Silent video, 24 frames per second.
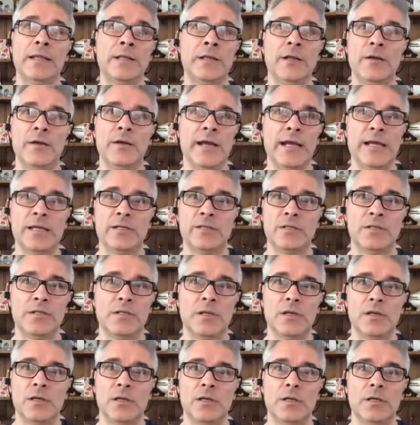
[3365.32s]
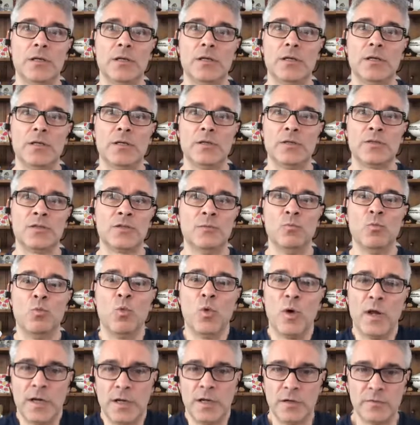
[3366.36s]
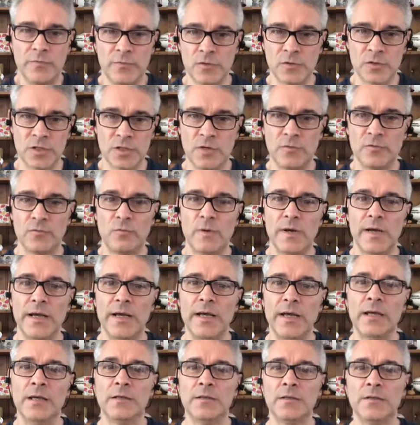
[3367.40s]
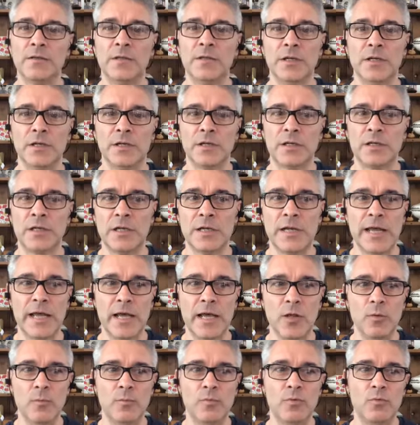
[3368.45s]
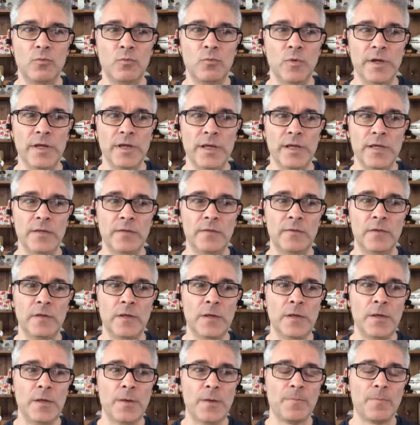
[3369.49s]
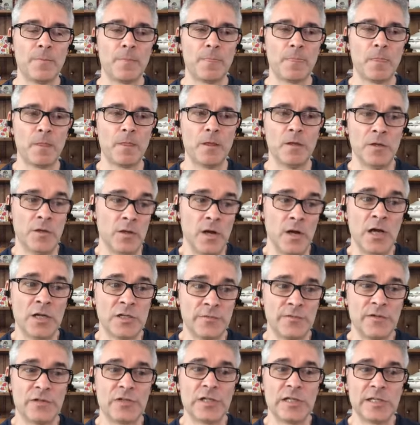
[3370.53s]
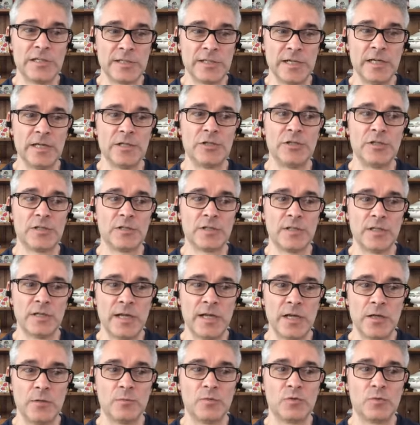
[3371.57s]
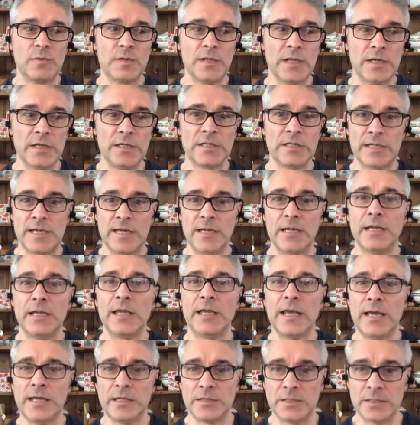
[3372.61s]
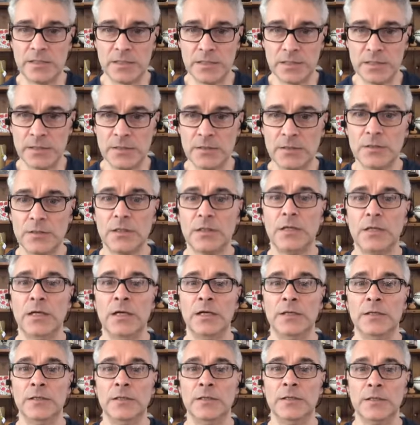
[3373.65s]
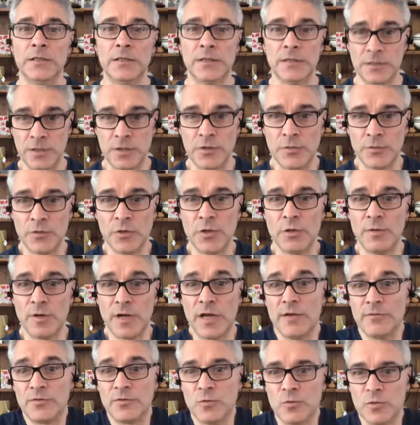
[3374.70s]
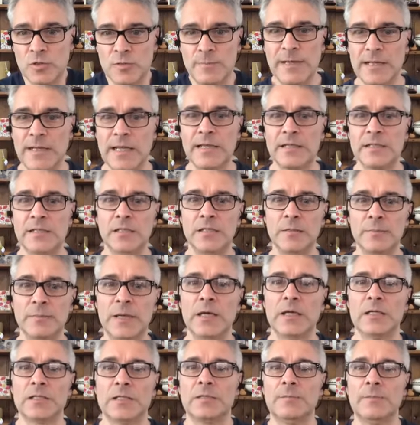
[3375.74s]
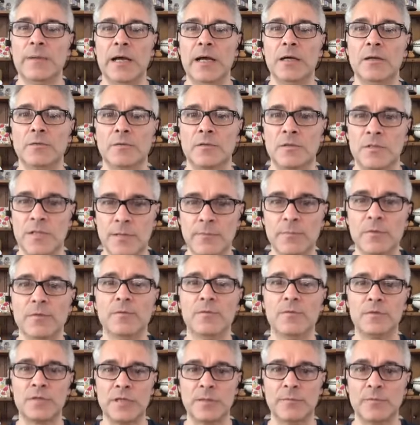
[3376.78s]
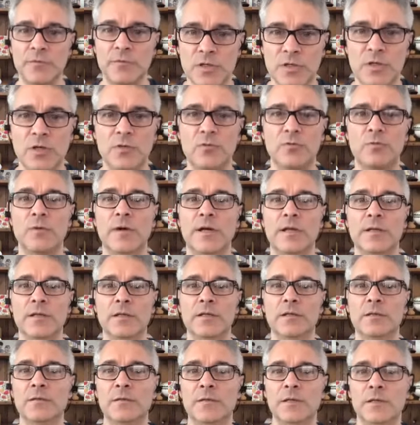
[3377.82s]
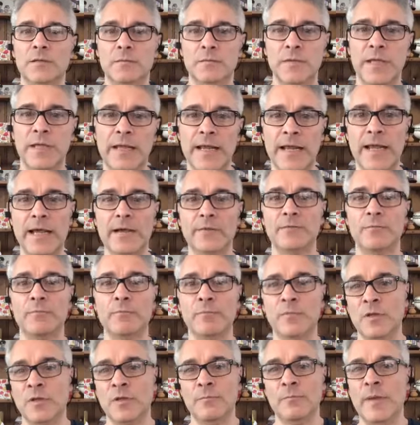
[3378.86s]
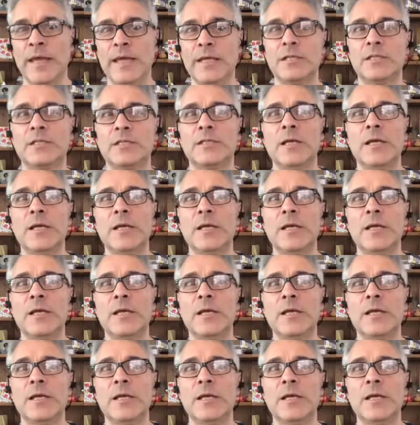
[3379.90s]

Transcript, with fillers: know, has some wonderful software that can help with you know artificial intelligence that helps with understanding cancer yeah. And uh, you and I have talked about that in the past about some of some of the software that that they have that makes